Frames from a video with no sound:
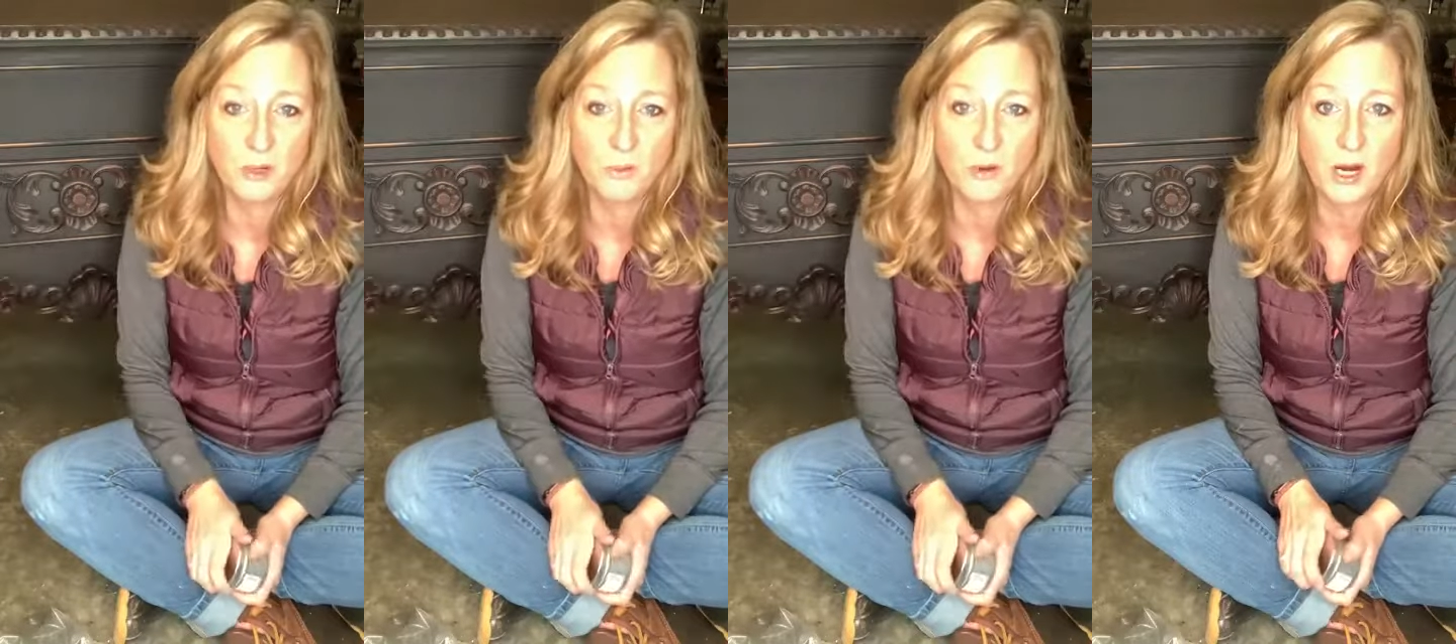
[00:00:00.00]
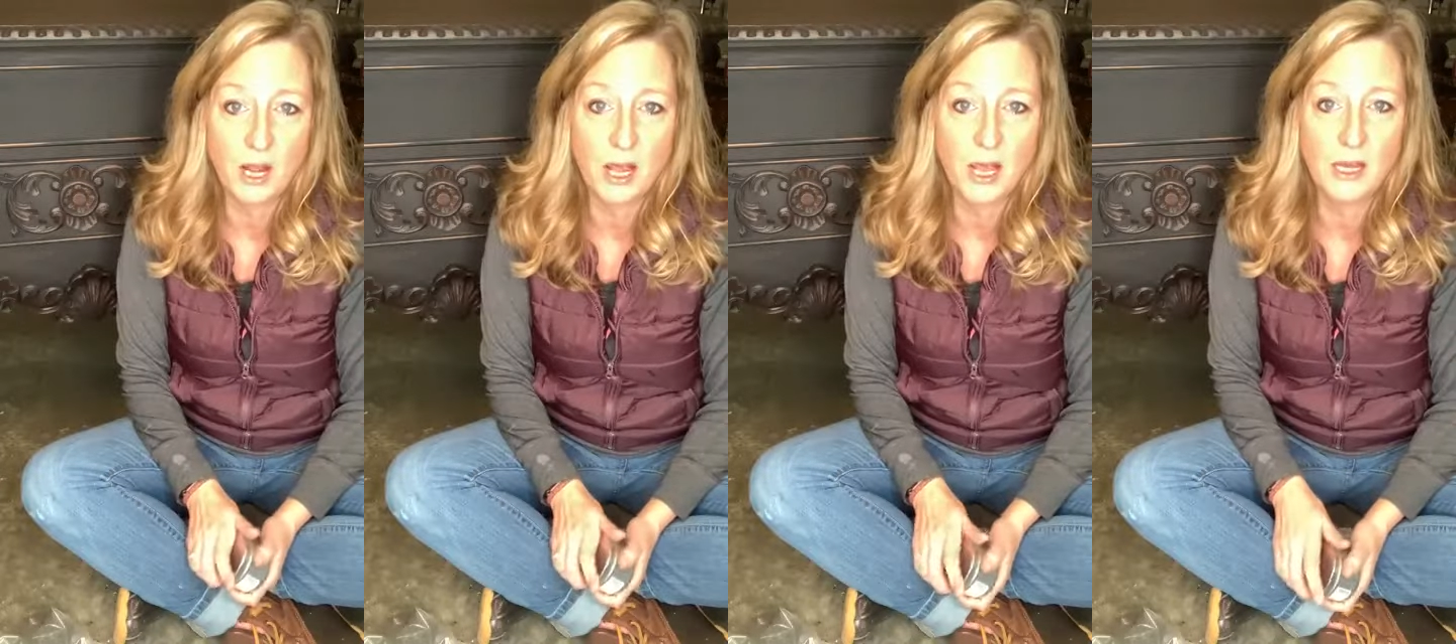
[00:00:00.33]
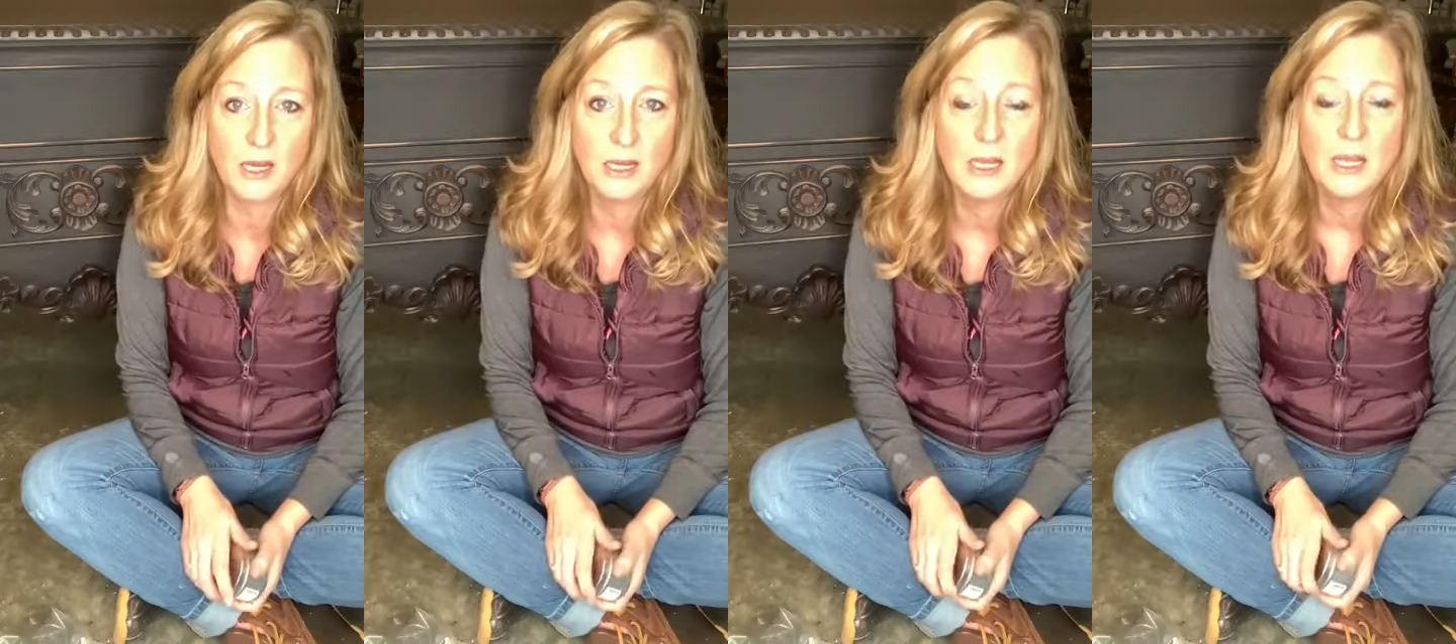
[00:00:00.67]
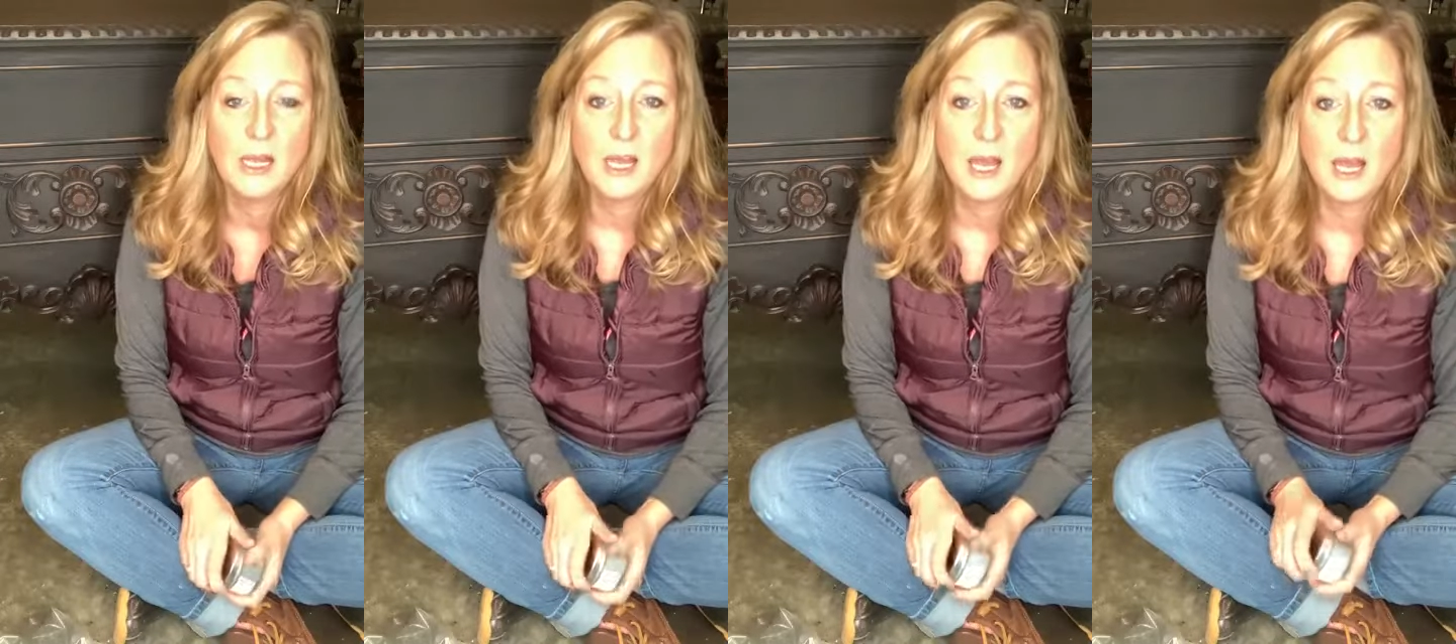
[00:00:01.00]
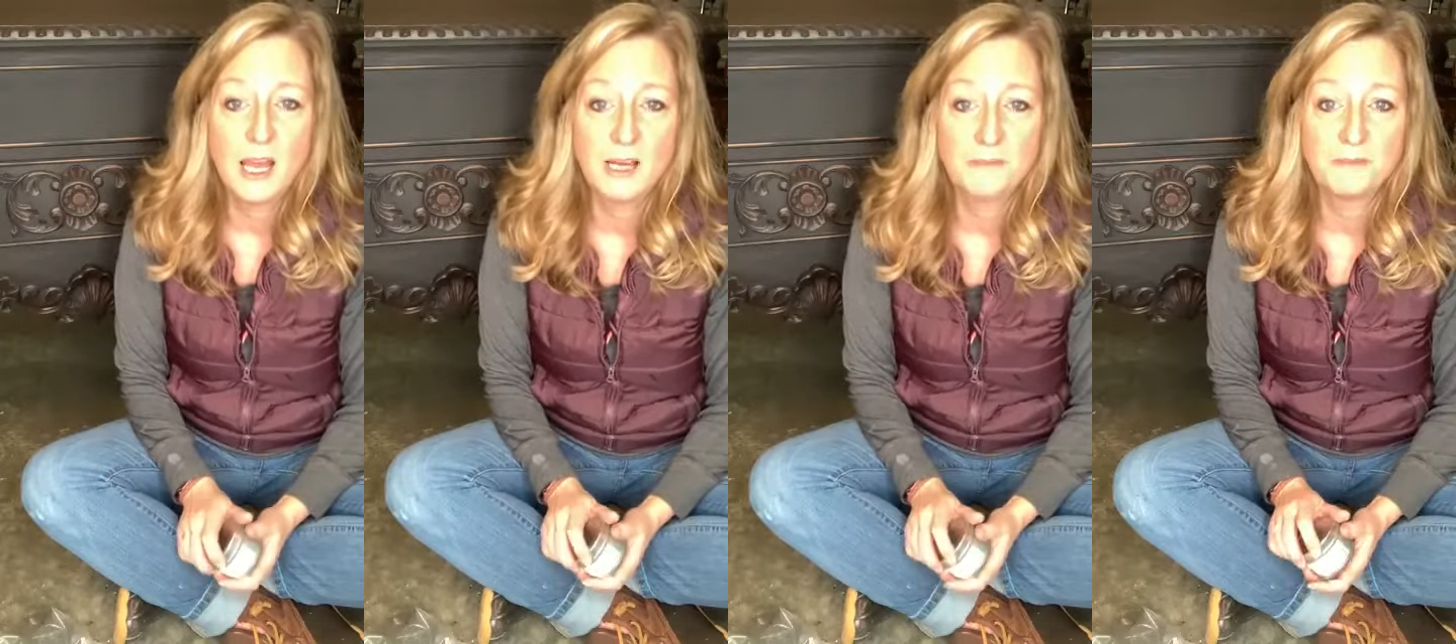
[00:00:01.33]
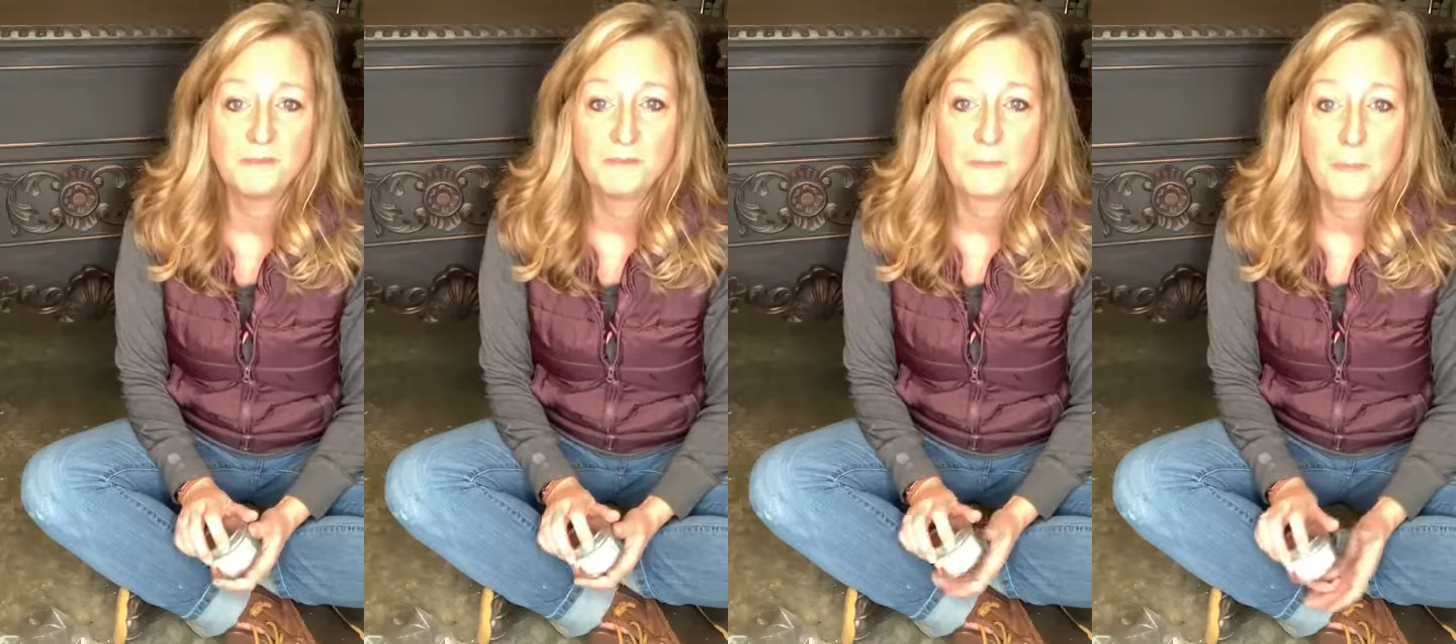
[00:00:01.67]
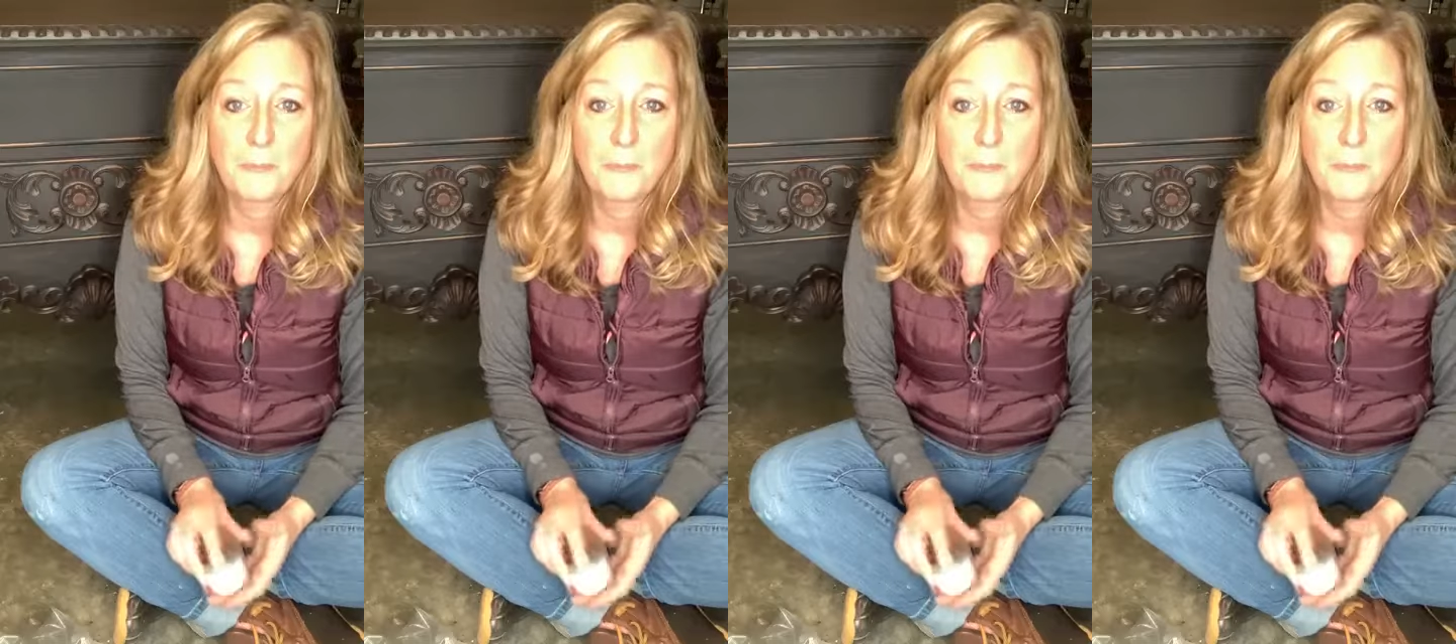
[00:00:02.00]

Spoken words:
me to work on.